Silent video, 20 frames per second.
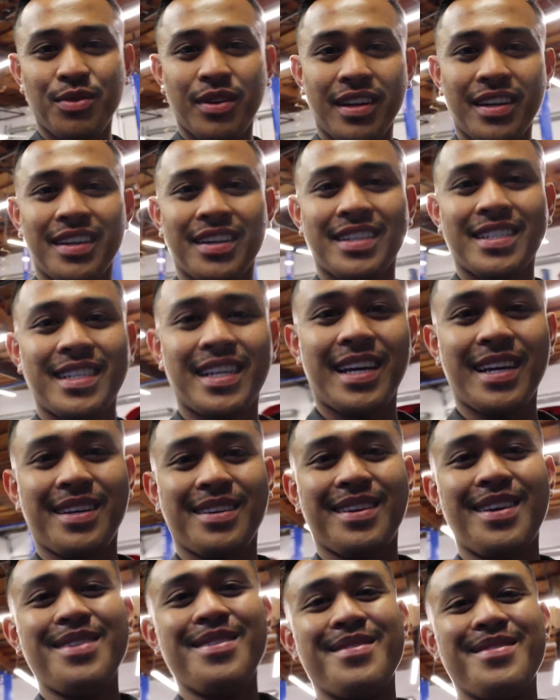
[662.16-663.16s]
what it looks
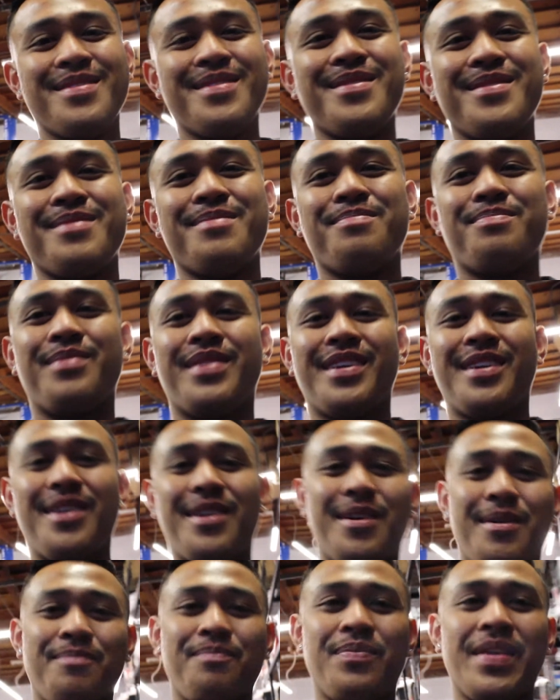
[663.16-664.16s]
like. But
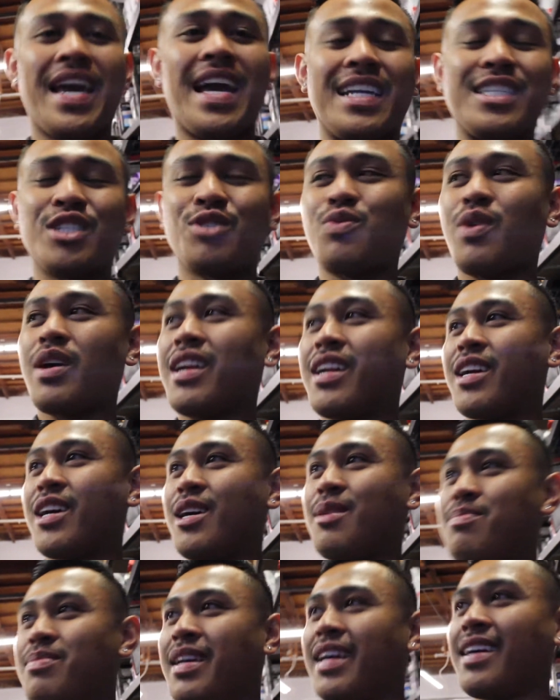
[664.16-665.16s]
yeah, I just wanted to
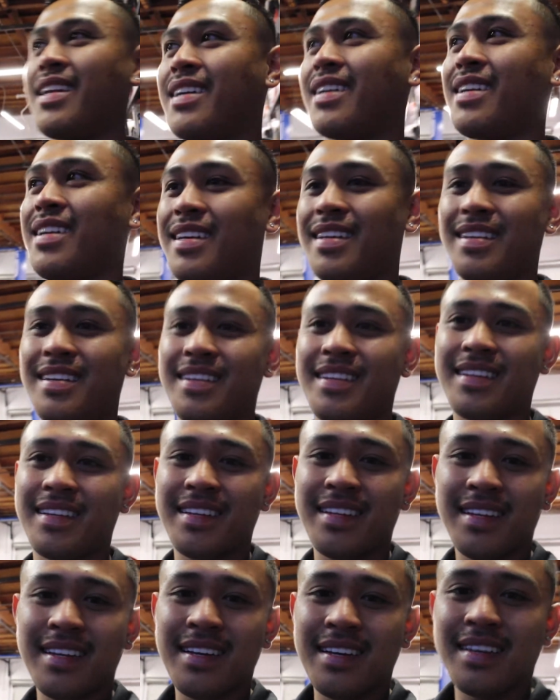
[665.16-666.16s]
update it. And
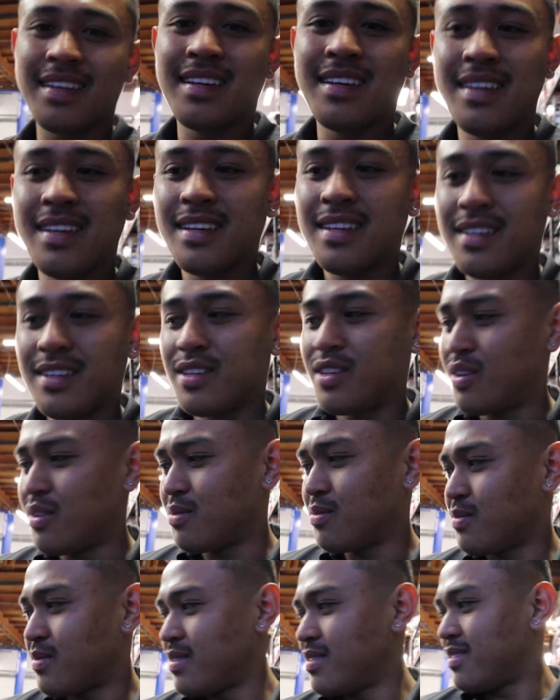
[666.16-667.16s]
you
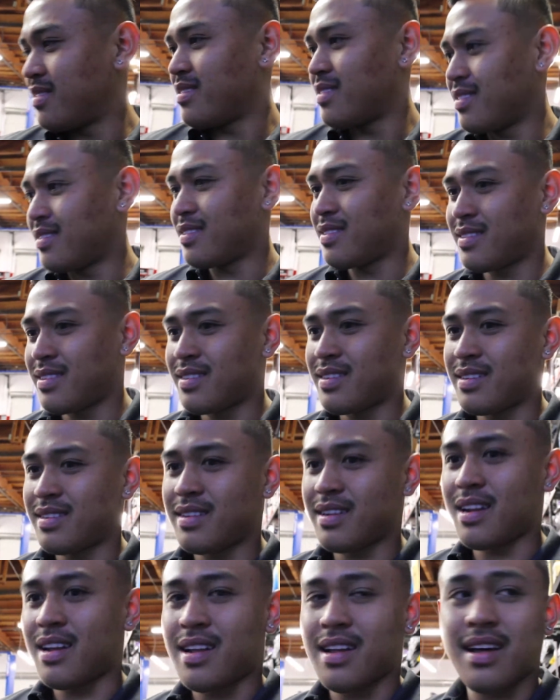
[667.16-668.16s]
know,
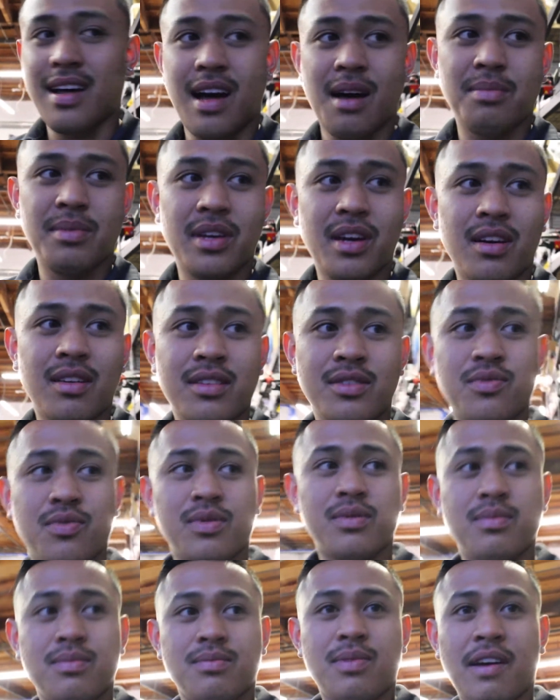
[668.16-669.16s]
I'll be honest,
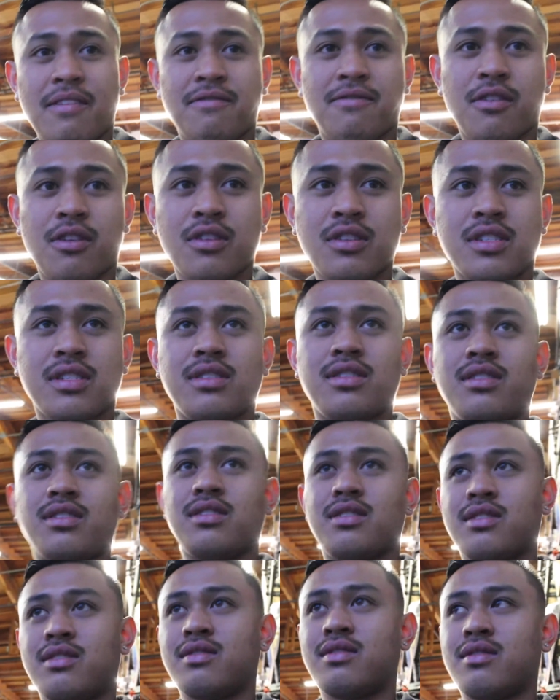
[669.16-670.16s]
when I
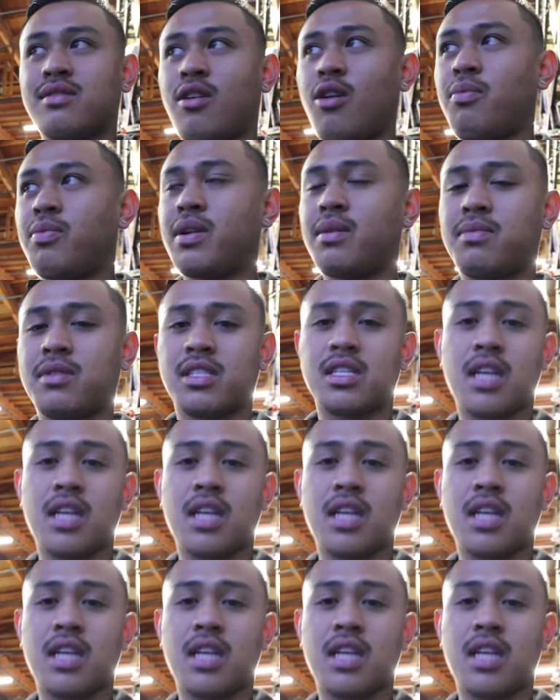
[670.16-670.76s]
first opened up the